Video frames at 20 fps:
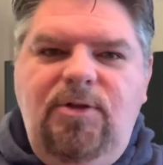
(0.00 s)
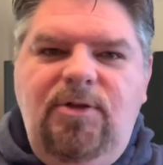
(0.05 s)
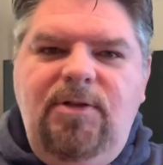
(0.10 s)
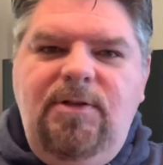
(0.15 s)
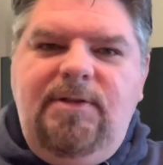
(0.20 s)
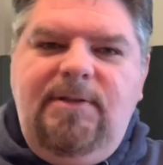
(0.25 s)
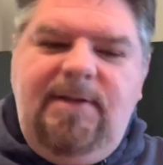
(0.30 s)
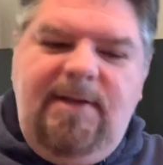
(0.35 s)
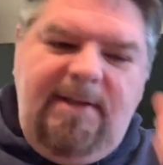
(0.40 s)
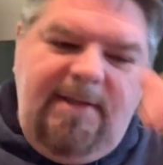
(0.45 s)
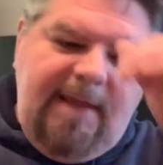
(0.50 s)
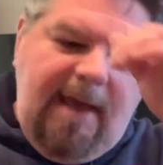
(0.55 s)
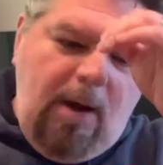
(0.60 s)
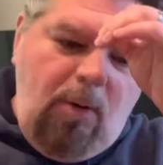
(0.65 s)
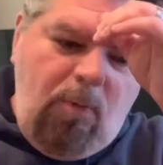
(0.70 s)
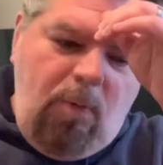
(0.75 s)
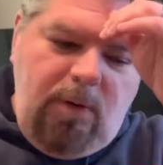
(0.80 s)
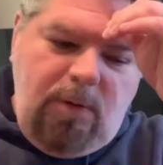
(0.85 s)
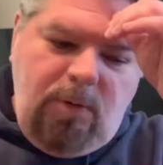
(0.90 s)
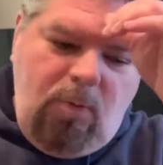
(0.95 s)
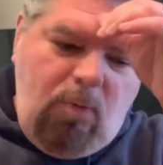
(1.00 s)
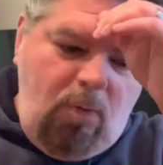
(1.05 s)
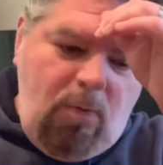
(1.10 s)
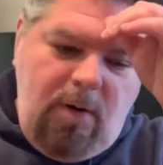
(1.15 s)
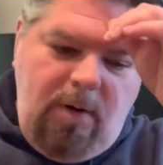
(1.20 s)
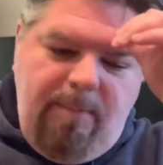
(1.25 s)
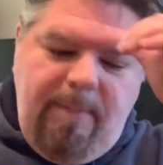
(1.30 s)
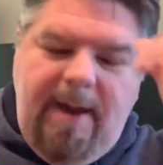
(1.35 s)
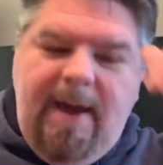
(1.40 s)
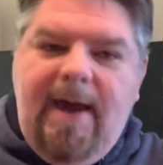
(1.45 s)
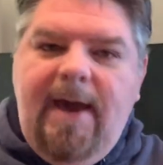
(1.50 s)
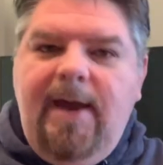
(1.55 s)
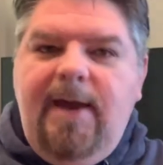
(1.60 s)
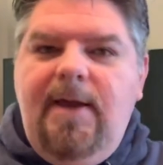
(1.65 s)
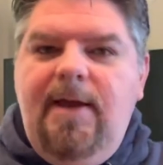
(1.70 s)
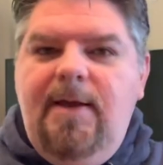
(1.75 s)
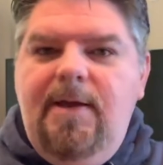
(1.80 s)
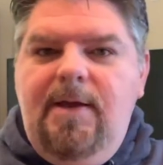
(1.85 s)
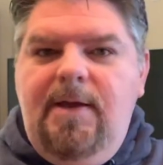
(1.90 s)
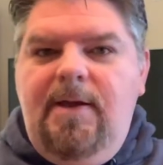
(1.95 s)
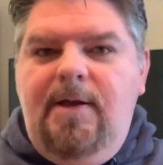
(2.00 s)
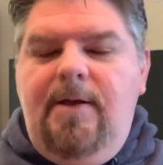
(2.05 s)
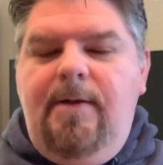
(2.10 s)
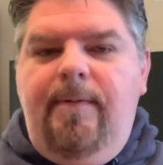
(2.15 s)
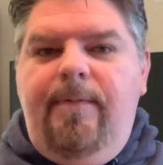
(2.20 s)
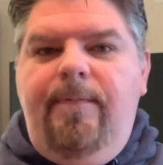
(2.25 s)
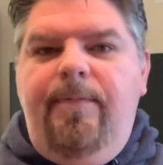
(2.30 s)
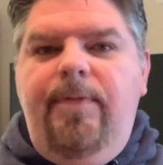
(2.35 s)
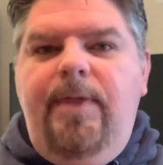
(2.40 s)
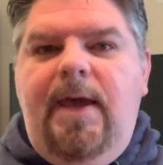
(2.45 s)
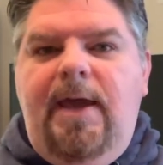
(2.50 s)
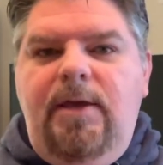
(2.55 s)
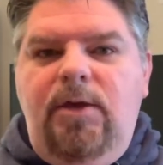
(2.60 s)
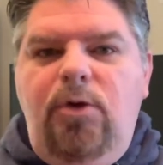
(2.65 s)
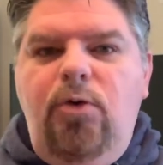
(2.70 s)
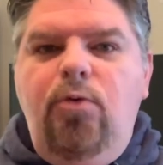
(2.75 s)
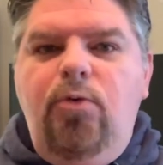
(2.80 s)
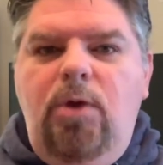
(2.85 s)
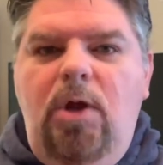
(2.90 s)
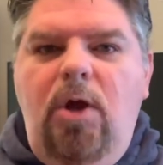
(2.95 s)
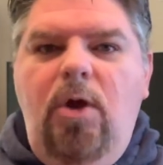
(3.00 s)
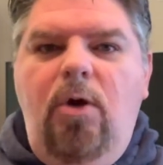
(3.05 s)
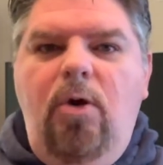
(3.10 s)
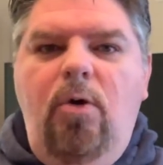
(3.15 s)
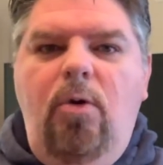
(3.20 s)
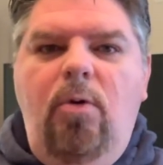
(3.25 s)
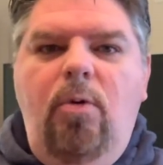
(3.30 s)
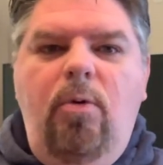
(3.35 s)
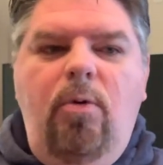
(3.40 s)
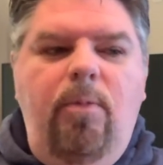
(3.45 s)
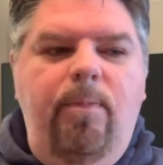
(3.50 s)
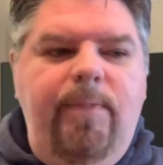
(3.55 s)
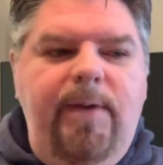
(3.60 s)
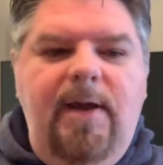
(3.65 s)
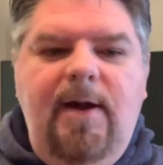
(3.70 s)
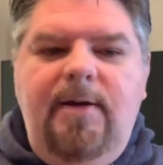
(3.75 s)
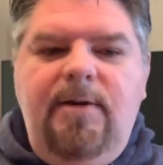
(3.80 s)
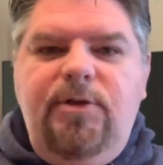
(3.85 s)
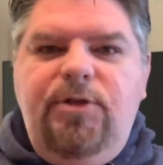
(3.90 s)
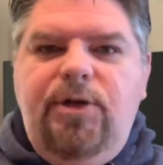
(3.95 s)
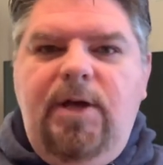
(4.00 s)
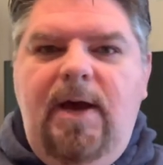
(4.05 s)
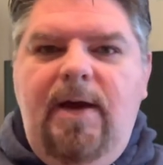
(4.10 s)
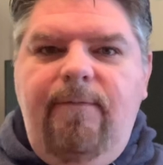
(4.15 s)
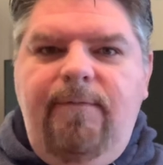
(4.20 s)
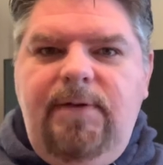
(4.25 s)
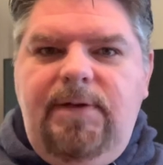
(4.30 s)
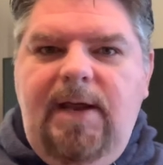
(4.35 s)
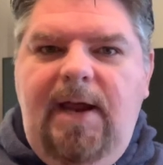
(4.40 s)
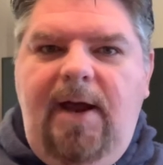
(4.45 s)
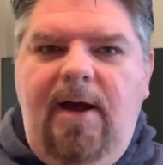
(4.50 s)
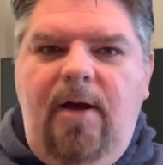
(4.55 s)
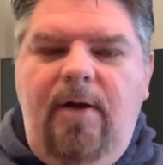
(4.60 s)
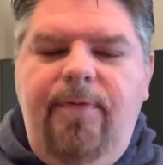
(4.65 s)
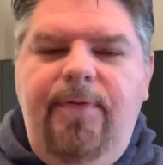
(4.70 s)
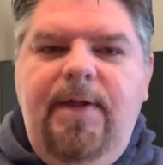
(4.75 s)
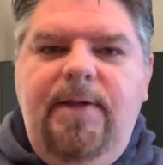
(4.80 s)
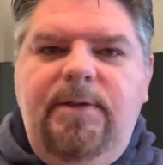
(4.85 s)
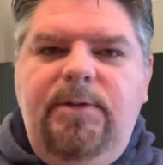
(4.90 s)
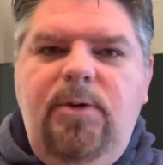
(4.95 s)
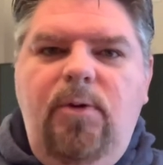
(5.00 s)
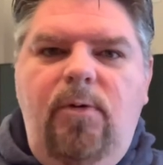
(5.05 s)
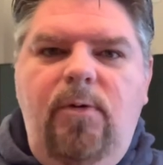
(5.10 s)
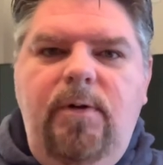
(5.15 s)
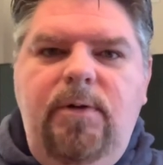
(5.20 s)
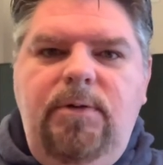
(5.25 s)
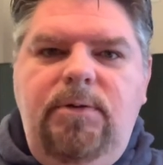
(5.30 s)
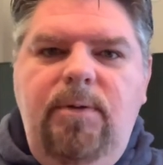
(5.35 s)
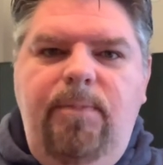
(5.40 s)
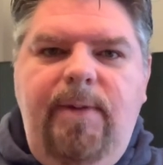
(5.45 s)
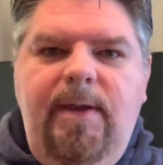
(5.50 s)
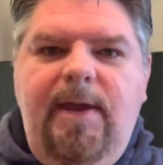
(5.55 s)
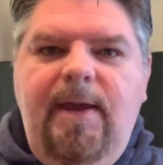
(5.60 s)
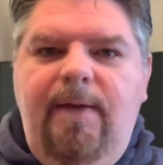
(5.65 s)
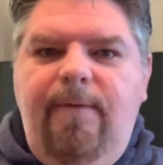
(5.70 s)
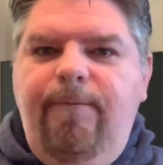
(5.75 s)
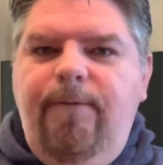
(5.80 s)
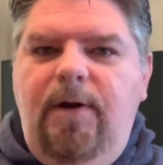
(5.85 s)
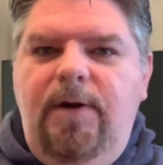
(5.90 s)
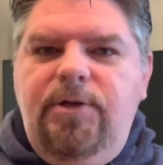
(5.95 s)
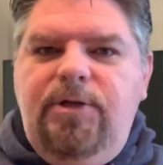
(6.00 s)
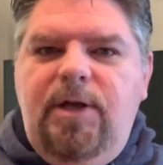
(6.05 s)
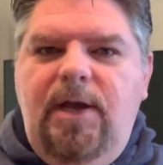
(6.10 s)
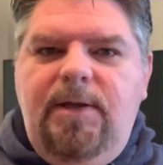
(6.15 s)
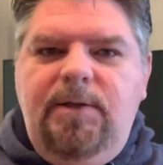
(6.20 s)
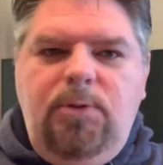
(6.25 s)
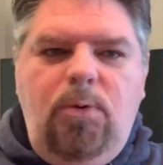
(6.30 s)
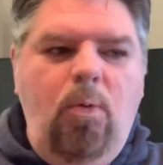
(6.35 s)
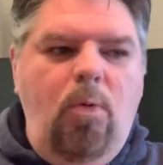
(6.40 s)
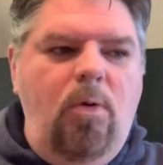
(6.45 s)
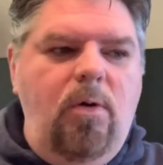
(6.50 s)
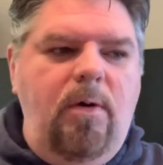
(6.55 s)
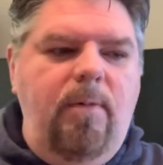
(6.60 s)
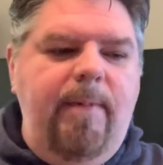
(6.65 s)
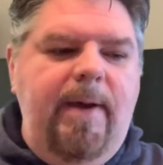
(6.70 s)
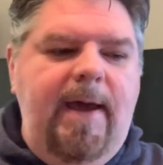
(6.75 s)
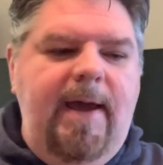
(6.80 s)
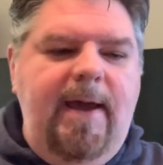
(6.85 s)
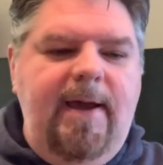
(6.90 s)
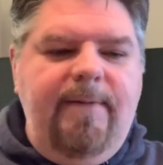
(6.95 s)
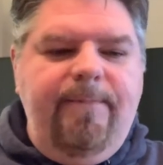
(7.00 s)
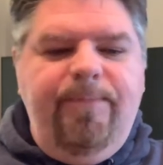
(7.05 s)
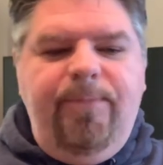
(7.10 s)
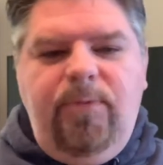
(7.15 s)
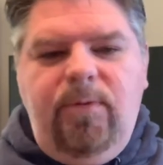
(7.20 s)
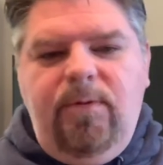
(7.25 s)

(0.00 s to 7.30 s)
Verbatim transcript: You just need that one quarterback that you know beyond a shadow of a doubt that's going to be a franchise quarterback,